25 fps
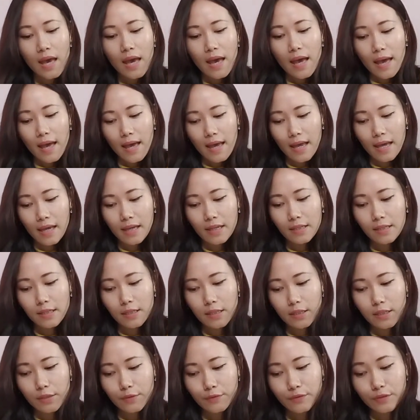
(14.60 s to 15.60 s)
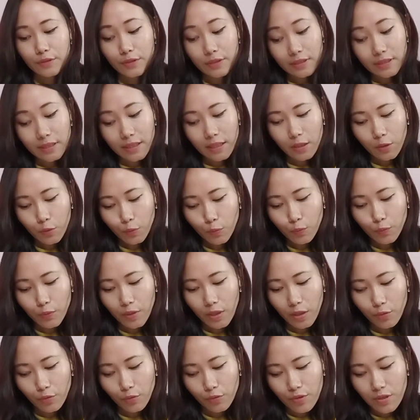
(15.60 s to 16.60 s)
And first thing we
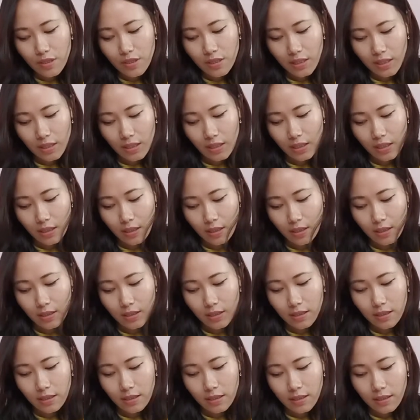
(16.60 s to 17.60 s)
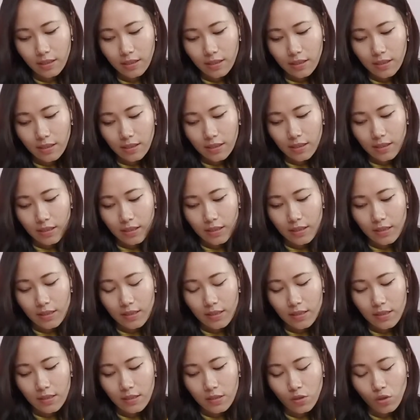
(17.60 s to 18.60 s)
are going to see
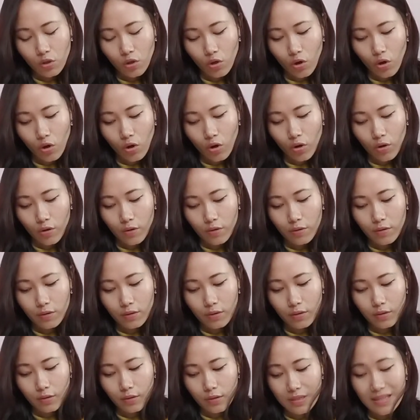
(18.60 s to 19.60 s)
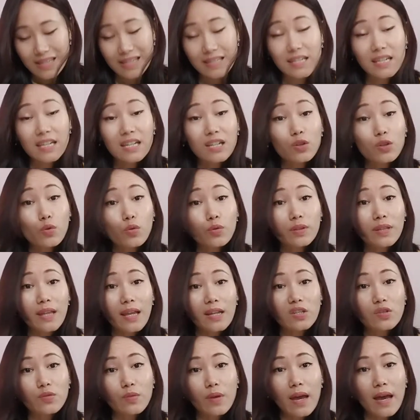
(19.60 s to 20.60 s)
is your stick note
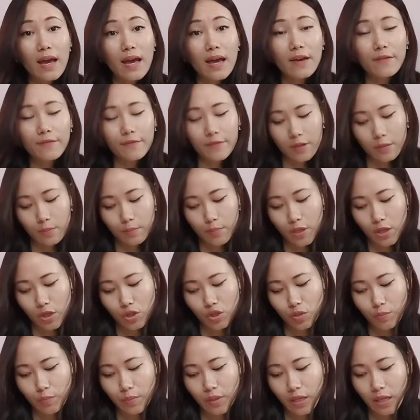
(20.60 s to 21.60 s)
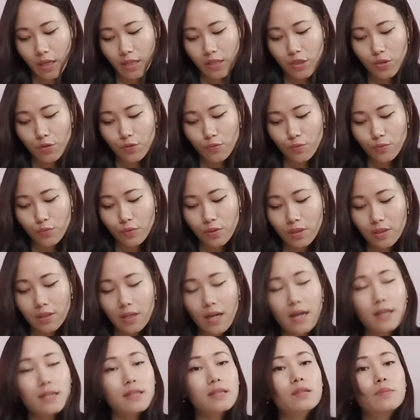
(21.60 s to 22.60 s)
that you have in page number 82, the
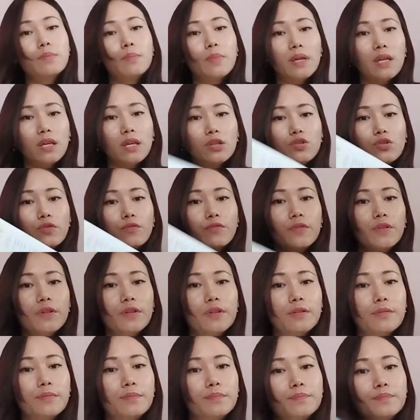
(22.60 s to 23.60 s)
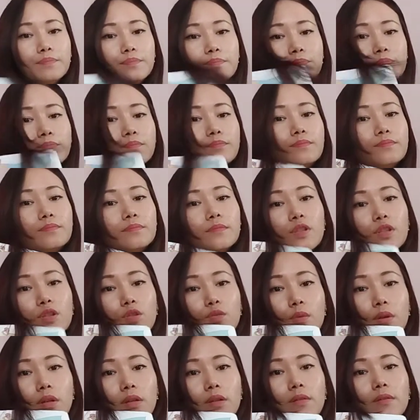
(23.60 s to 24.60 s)
last page of it, this
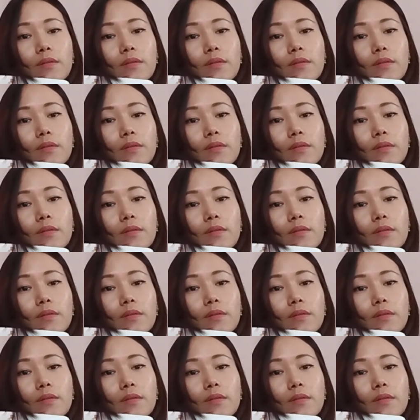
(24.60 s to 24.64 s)
one,